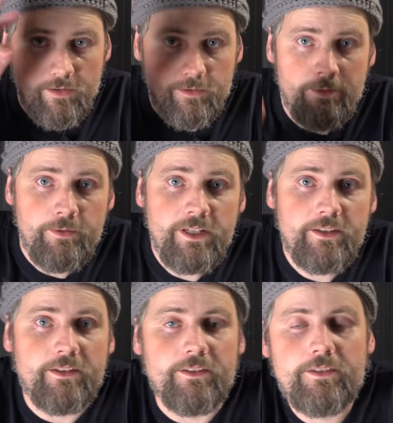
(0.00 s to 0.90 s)

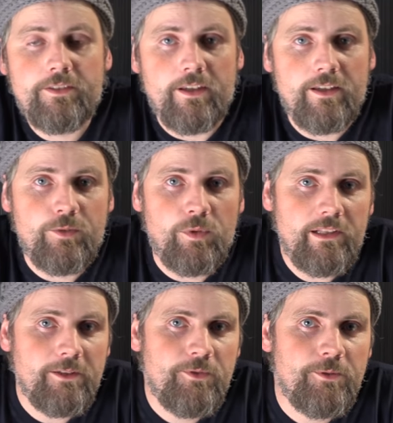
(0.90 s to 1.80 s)
Greetings and
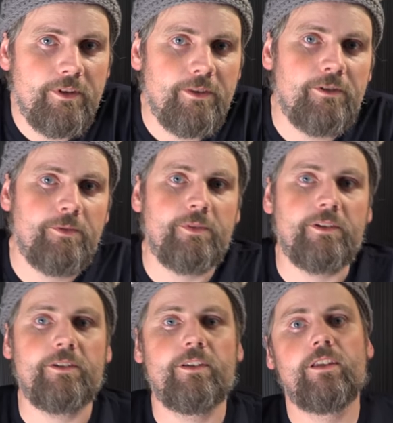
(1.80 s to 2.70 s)
welcome to the
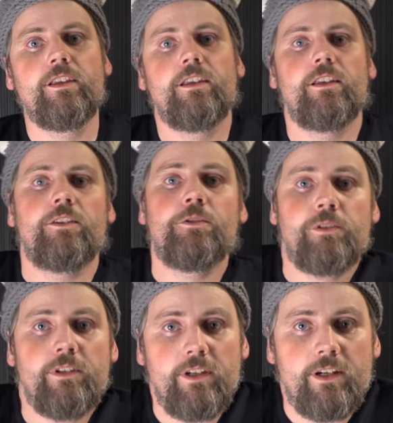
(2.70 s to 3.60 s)
Northman.
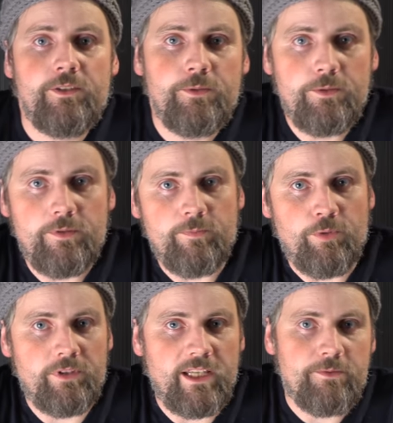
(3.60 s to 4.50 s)
Usually I do
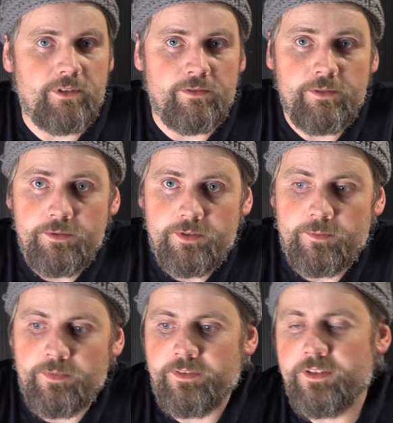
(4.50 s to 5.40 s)
board games reviews,
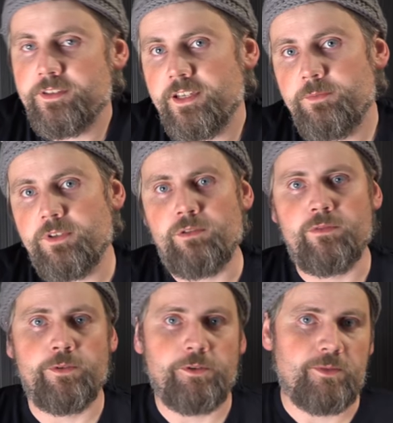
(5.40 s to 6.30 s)
but this time I will
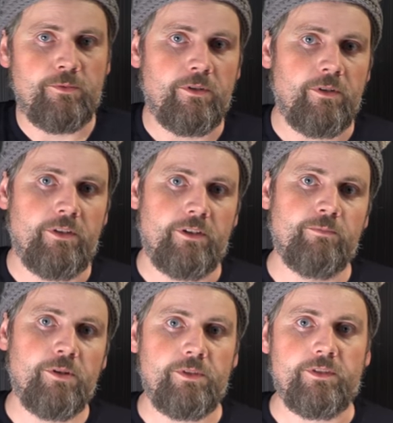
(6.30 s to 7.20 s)
focus more on the
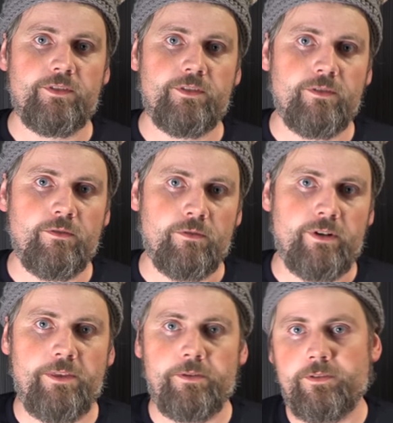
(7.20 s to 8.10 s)
components, or
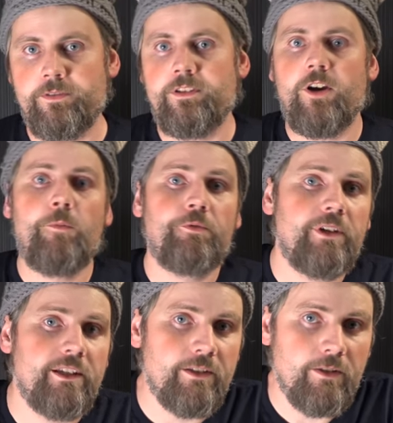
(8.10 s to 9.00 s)
rather the
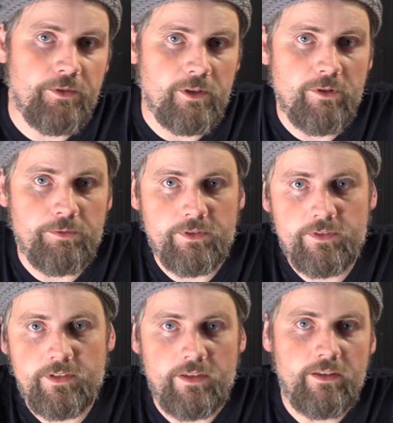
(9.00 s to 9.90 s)
upgrade of the
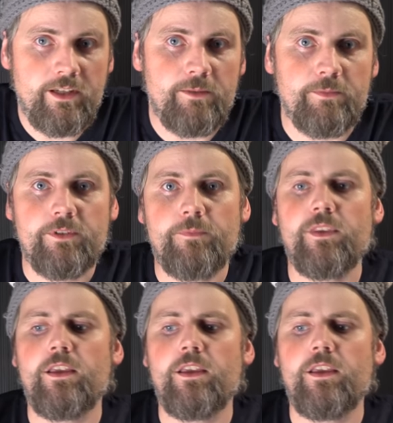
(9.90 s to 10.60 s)
components in the games.